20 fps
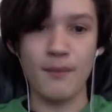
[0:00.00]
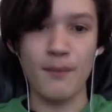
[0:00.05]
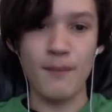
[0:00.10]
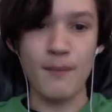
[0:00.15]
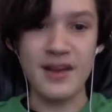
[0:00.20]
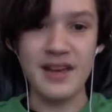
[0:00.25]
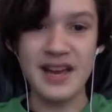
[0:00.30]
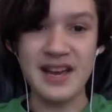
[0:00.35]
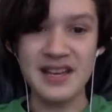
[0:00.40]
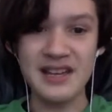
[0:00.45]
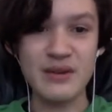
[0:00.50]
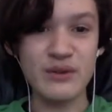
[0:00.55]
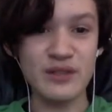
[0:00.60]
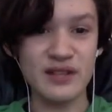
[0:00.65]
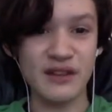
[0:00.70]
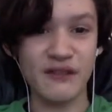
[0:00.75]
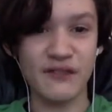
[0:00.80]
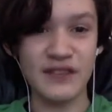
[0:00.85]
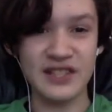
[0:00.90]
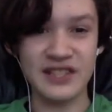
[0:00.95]
May I use
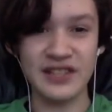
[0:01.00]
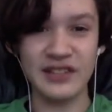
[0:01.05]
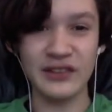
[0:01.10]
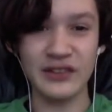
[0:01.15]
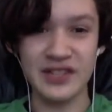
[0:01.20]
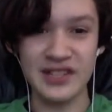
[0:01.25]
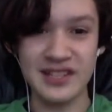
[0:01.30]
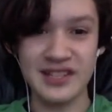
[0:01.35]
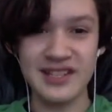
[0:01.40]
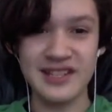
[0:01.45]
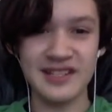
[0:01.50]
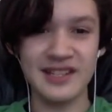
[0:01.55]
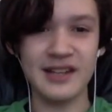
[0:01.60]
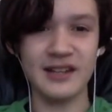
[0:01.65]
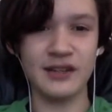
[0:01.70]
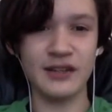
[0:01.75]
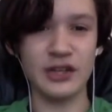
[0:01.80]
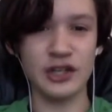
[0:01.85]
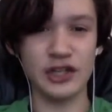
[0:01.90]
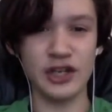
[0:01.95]
your facilities? he
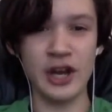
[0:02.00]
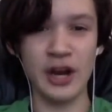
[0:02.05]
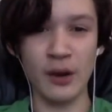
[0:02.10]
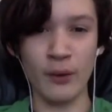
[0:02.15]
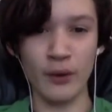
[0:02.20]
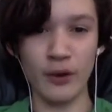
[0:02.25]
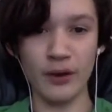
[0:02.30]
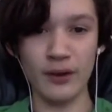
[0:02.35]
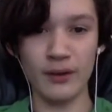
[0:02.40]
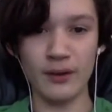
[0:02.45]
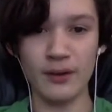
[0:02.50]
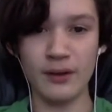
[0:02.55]
said to the shower.